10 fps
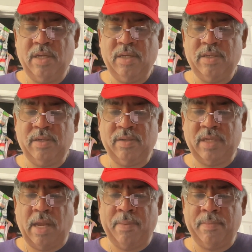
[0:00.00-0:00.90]
So
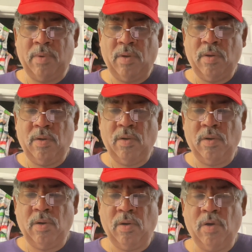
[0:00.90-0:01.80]
Tom
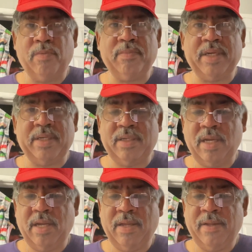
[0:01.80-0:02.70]
Homan,
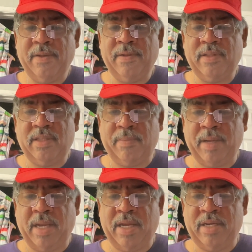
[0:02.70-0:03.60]
the
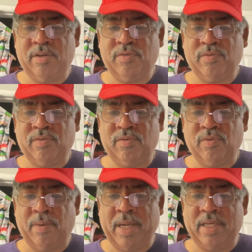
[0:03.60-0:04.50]
man
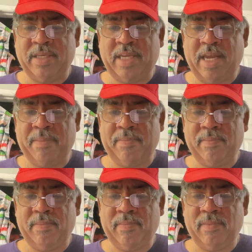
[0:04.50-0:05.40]
Trump has tapped
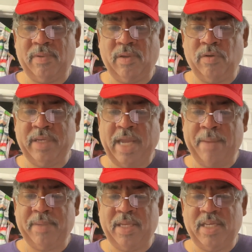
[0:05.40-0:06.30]

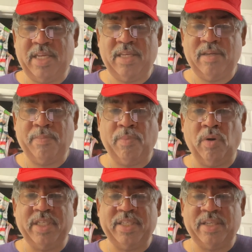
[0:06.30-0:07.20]
as his
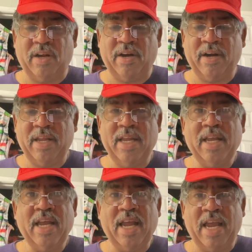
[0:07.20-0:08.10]
border czar,
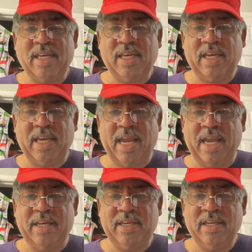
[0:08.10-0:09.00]

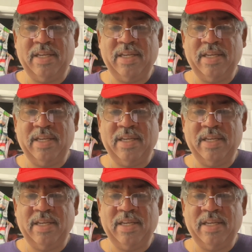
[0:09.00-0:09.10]
led